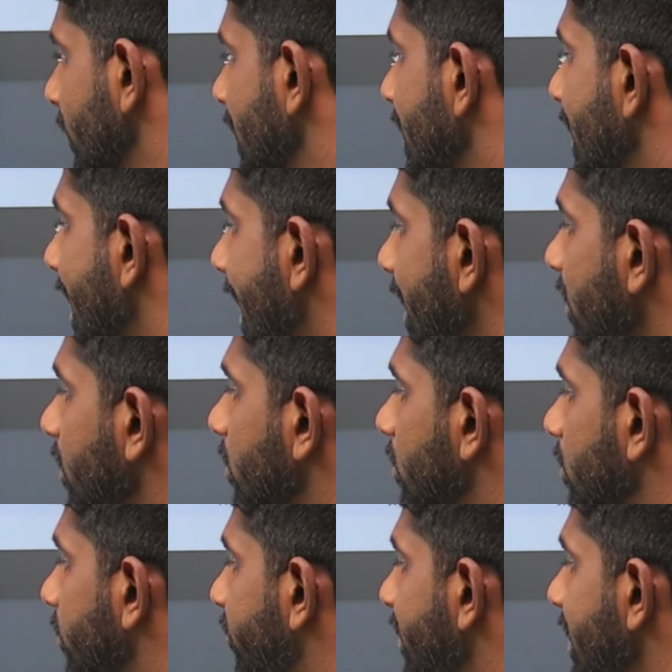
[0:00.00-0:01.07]
and
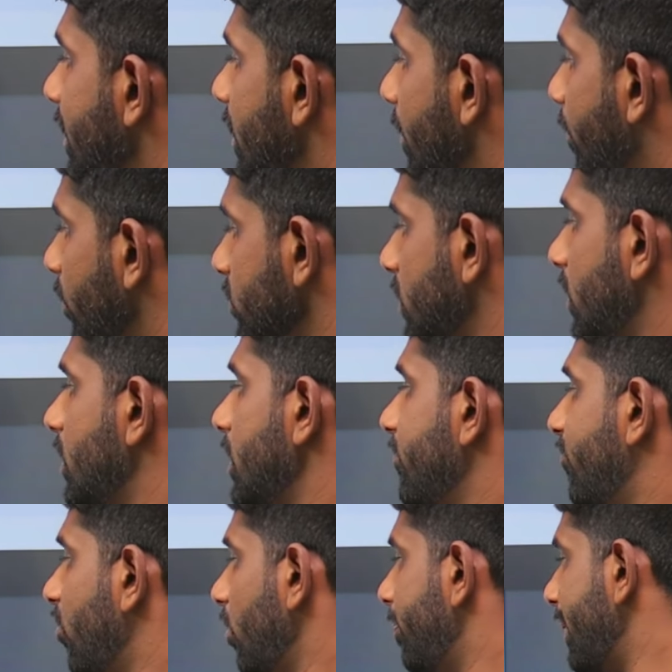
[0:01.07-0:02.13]
fee deposited for
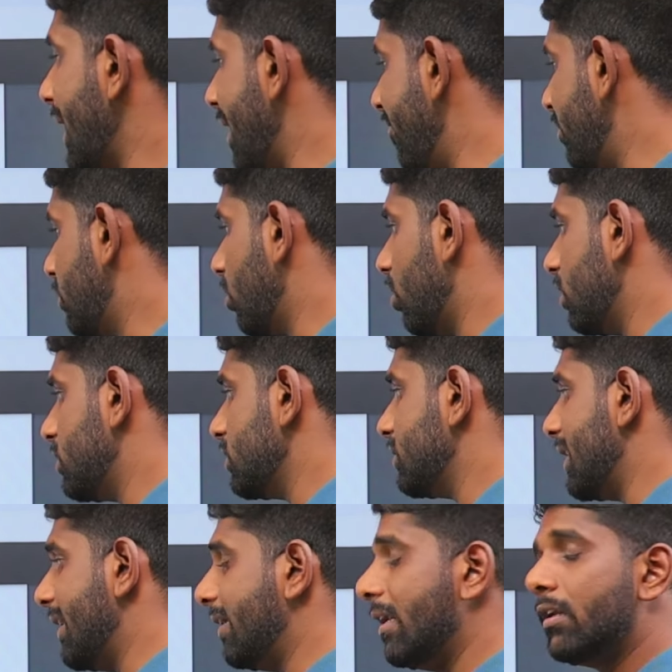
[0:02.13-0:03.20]
private colleges,
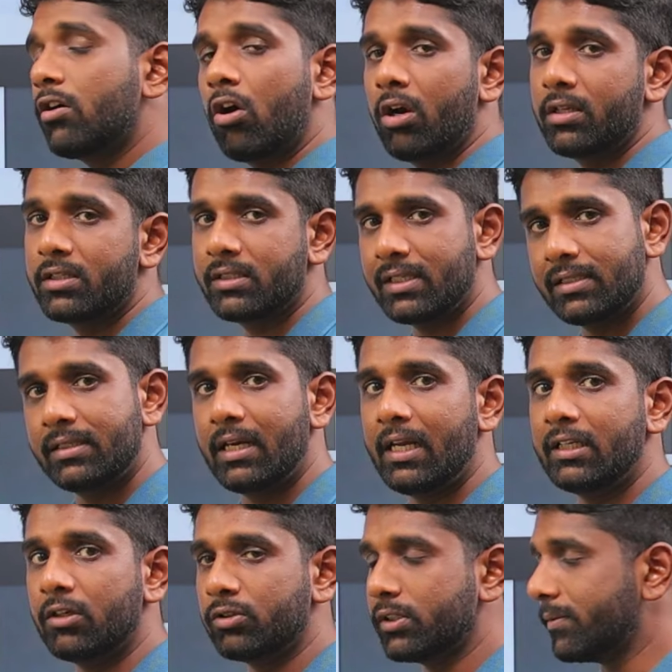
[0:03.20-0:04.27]
dental colleges is
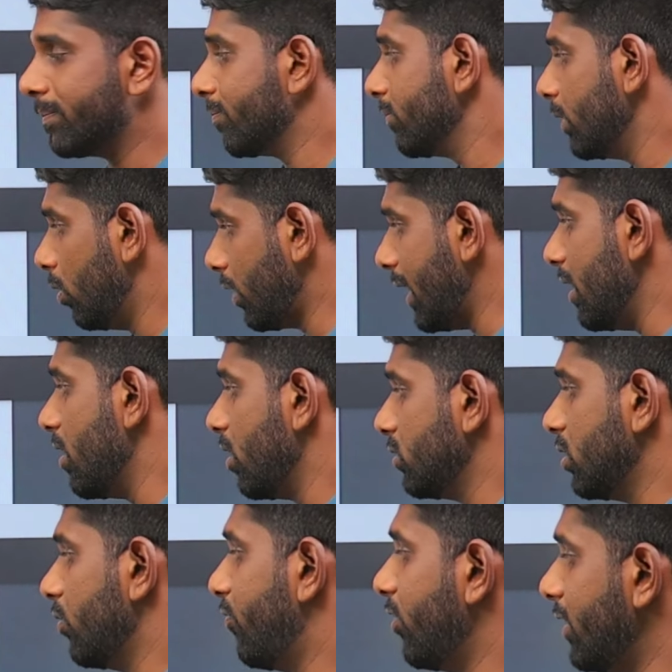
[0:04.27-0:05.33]
3,000. Okay, so
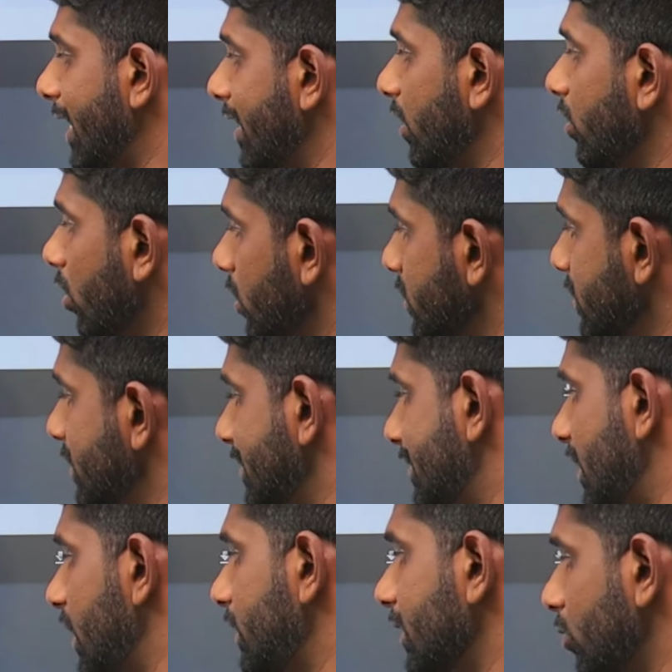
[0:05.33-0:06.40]
for dental colleges is
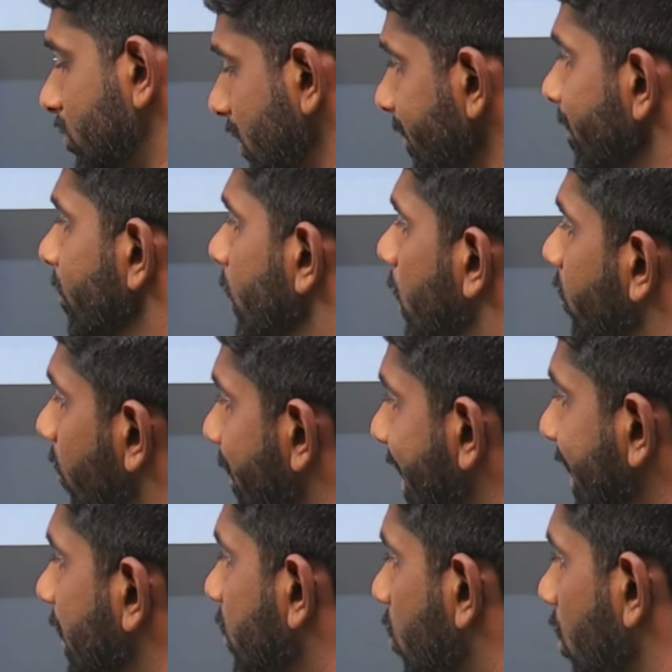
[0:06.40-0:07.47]
3,000, for medical
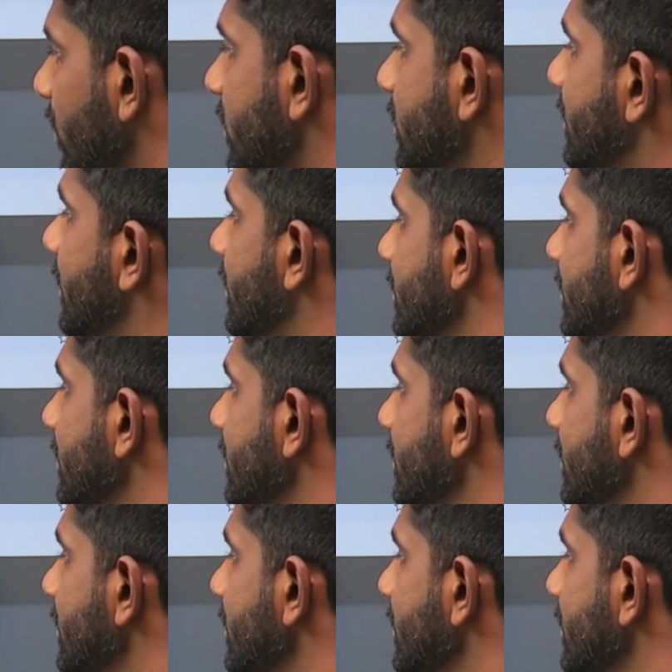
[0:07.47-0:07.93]
colleges it is